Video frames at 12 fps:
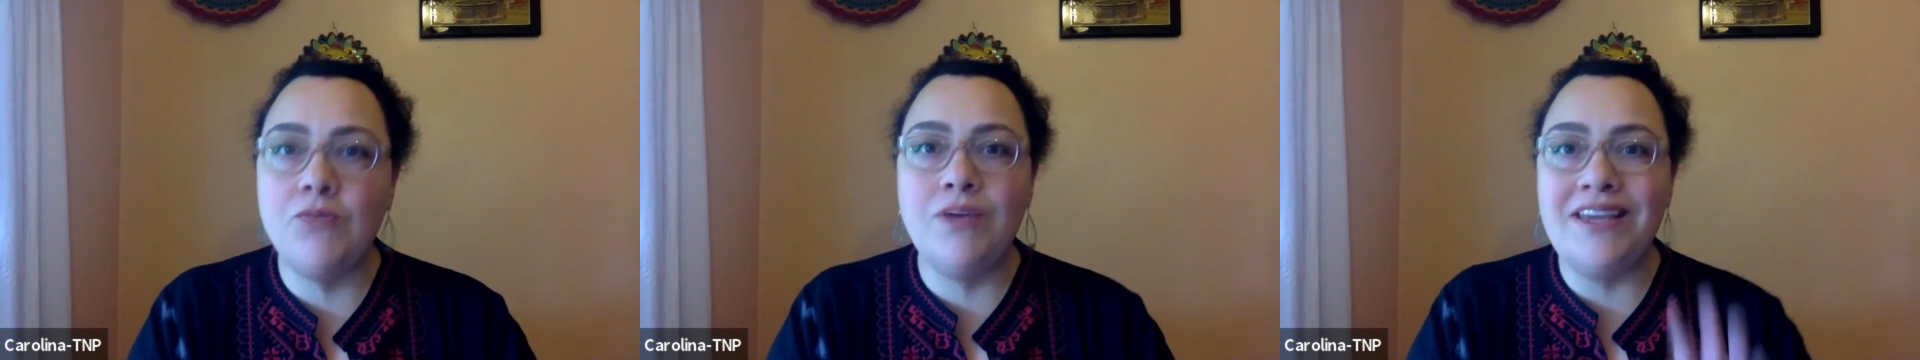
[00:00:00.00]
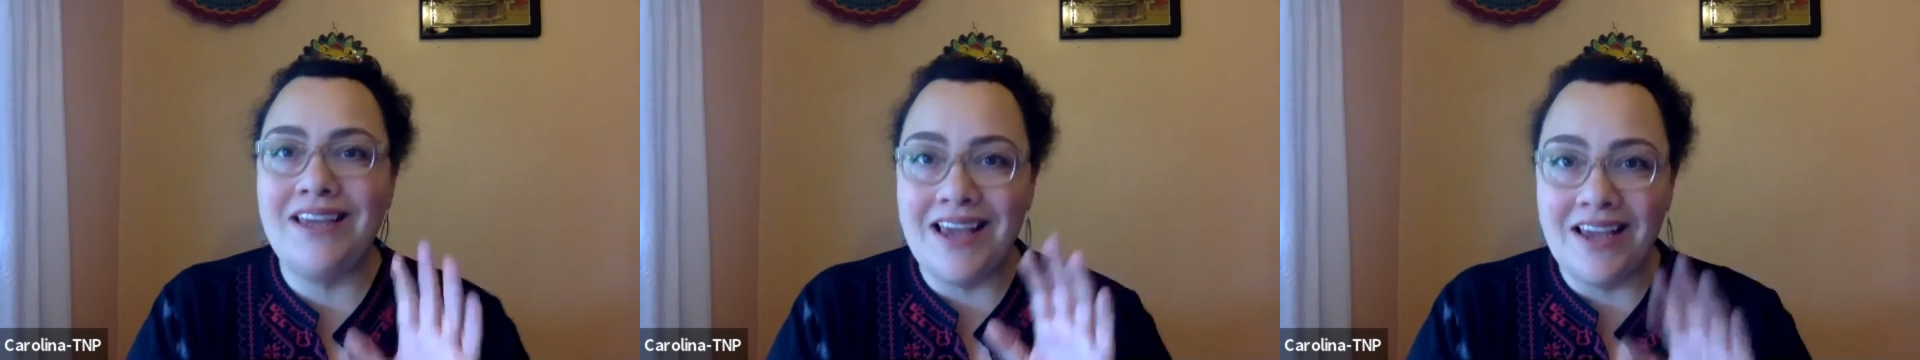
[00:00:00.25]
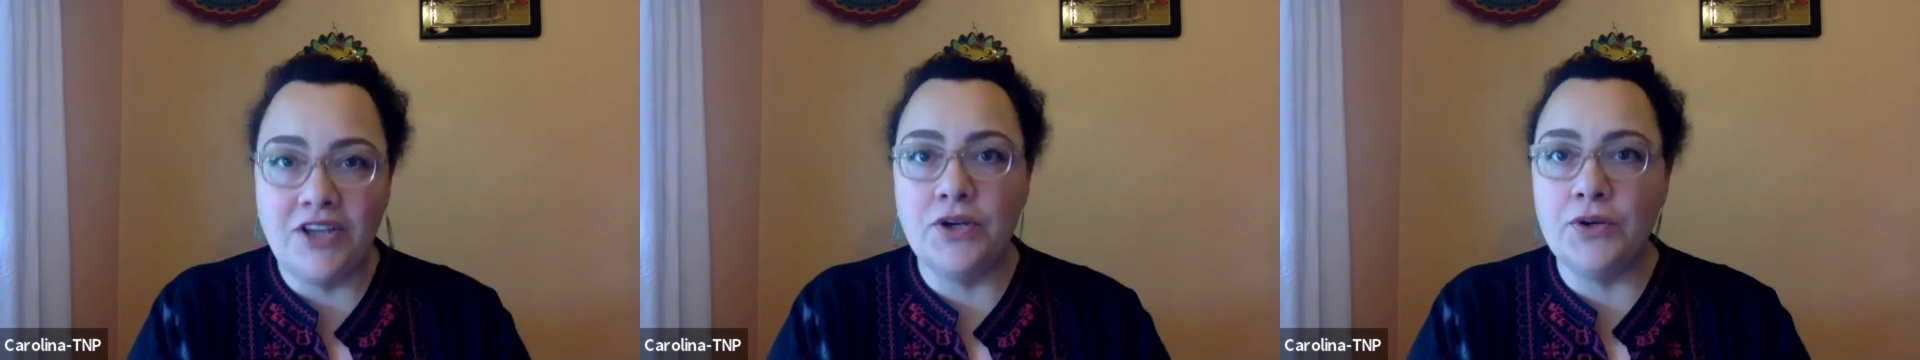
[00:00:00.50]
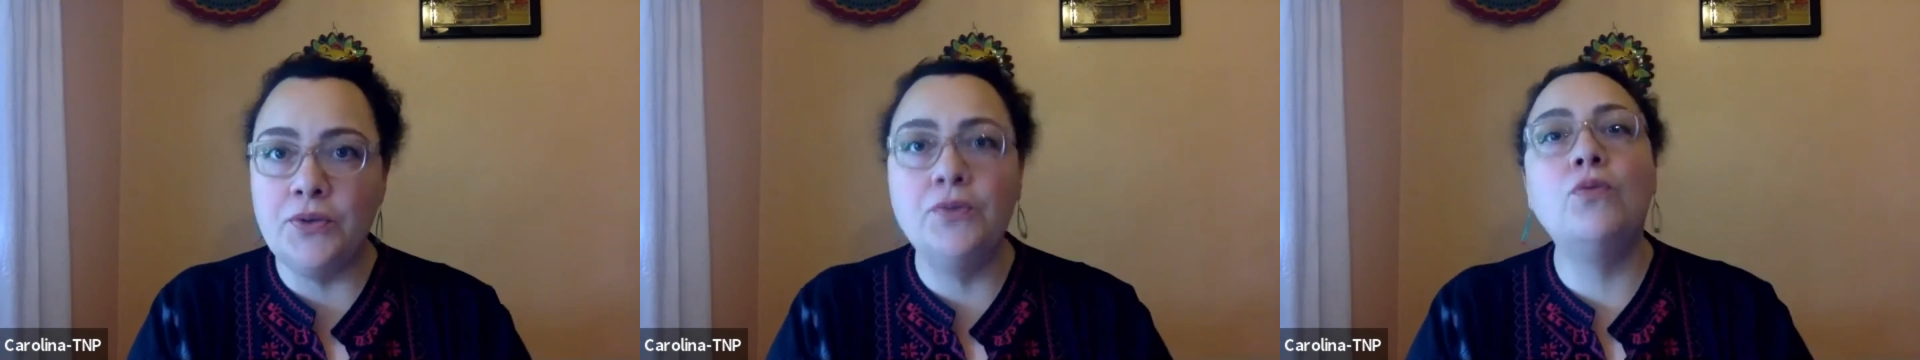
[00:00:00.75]
we get
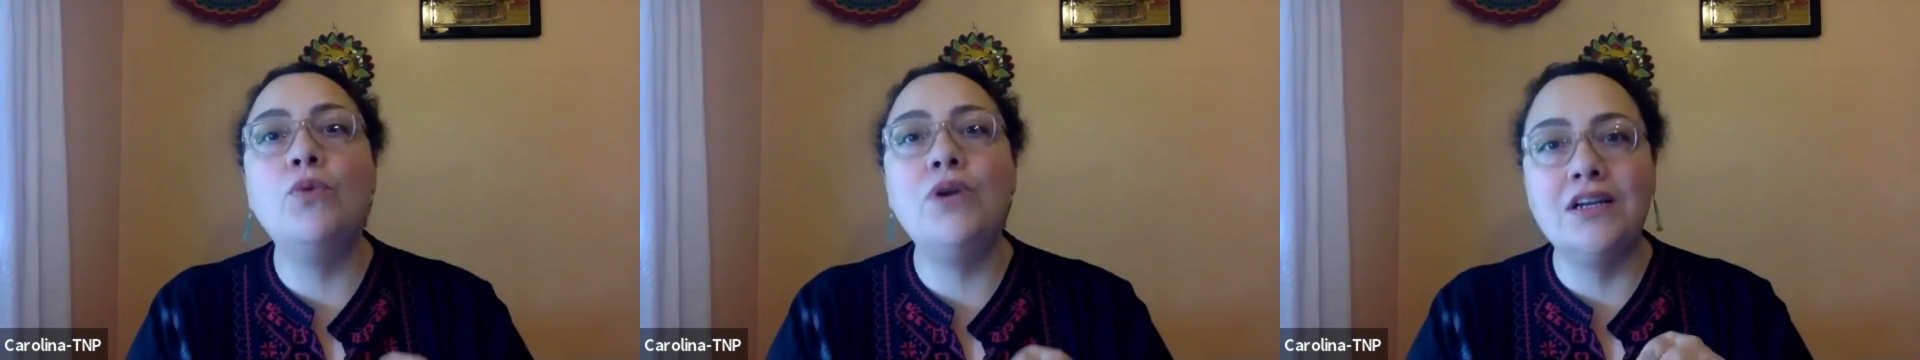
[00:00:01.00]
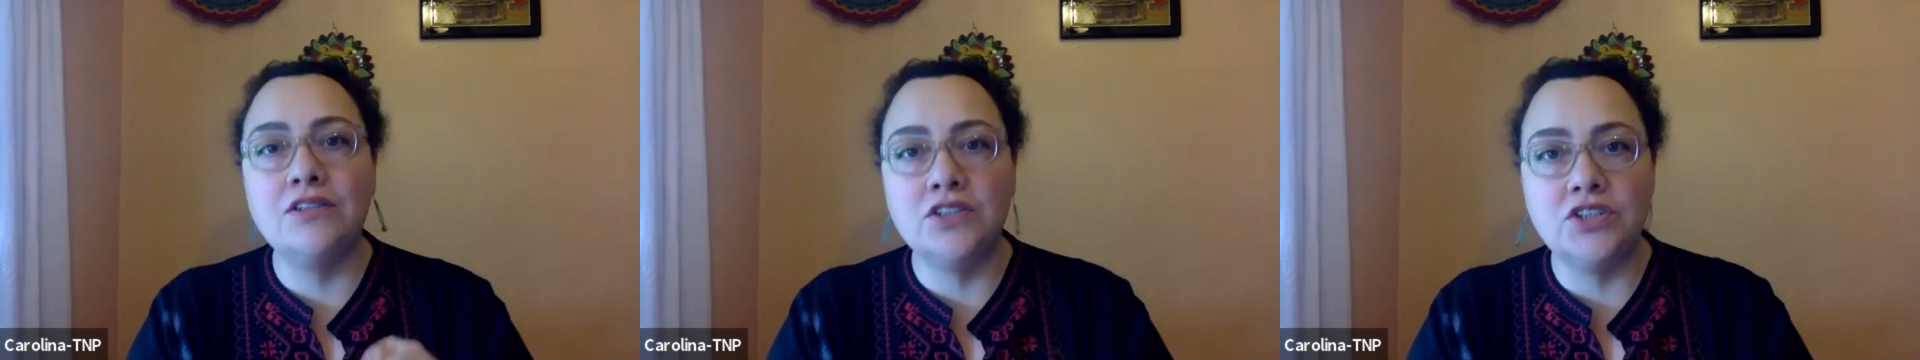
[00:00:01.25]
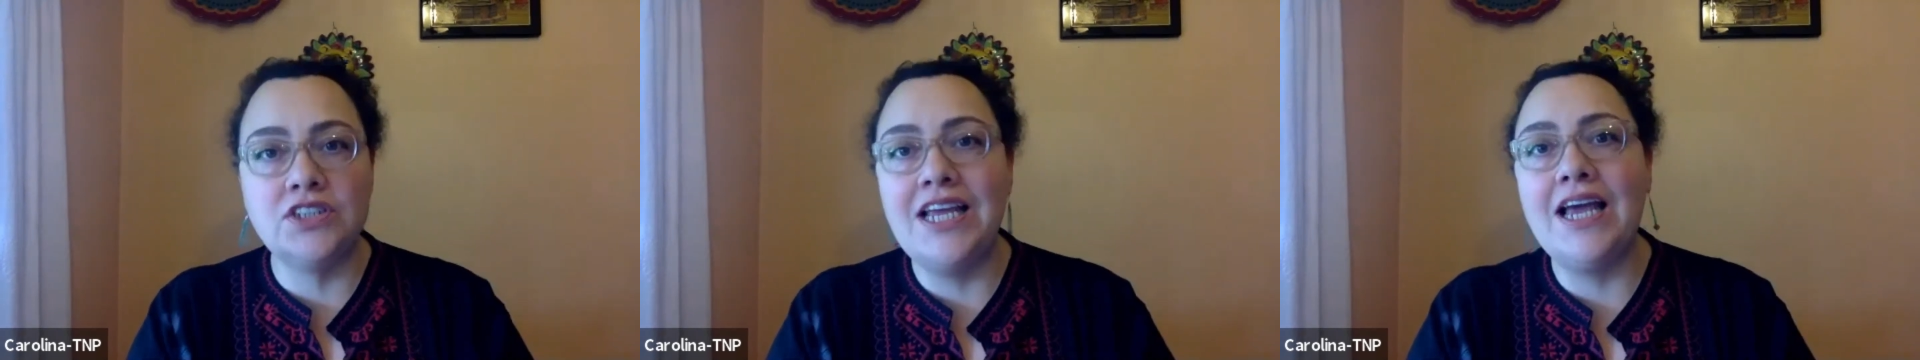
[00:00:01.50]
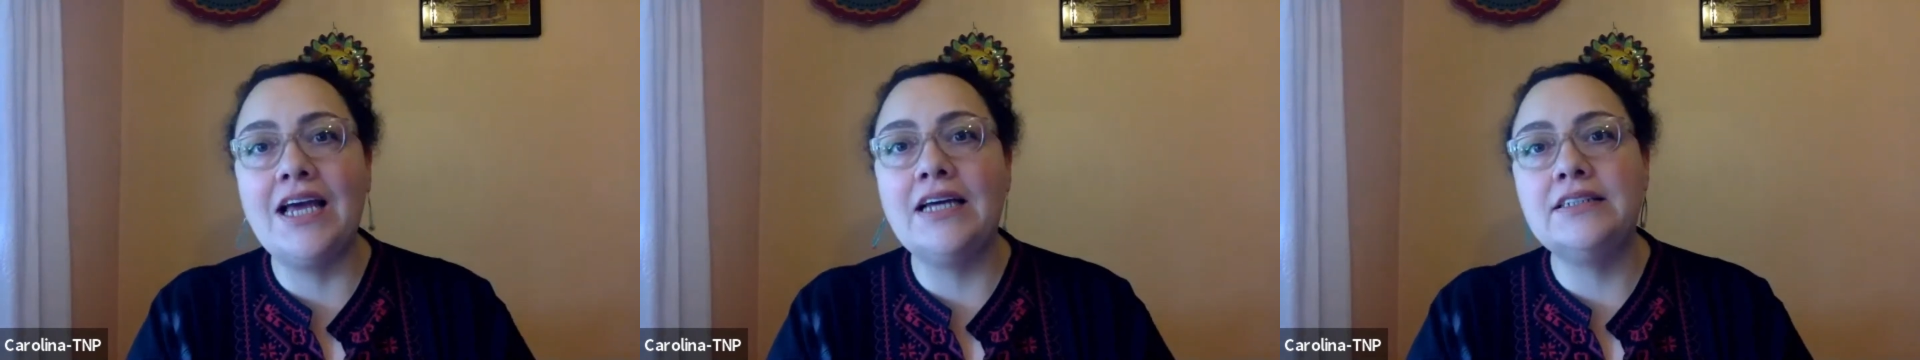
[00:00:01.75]
you, we
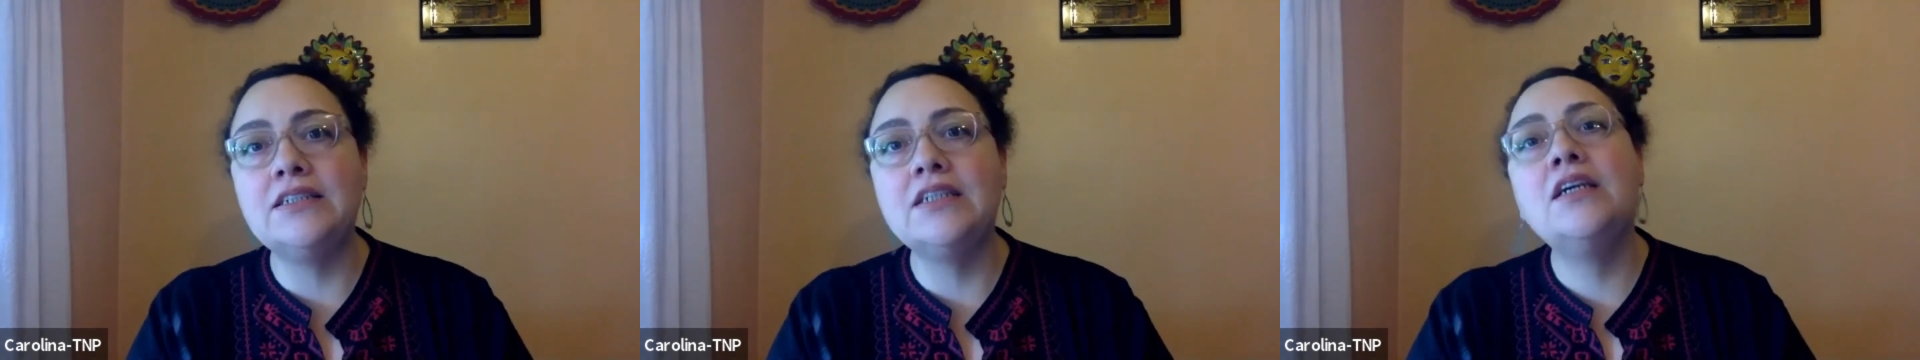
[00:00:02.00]
understand,